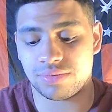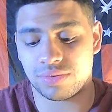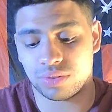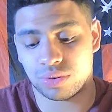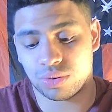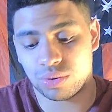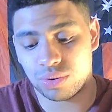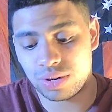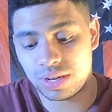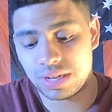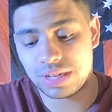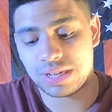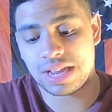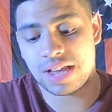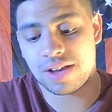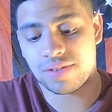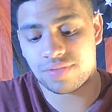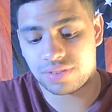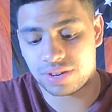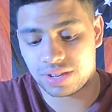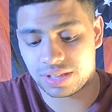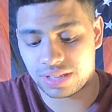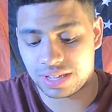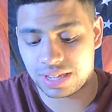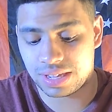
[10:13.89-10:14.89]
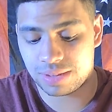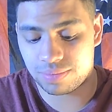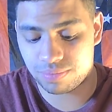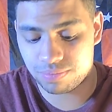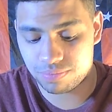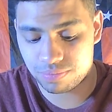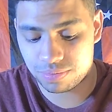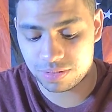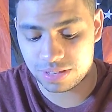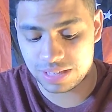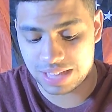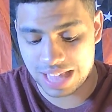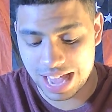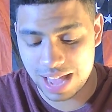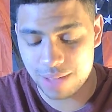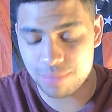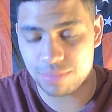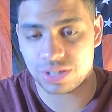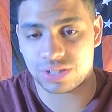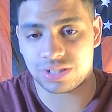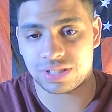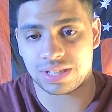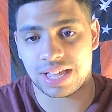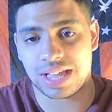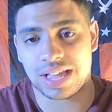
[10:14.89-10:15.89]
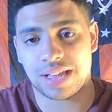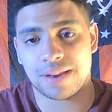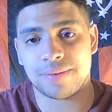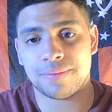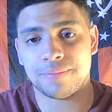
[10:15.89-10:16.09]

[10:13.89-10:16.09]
Lloyd definitely damaged that.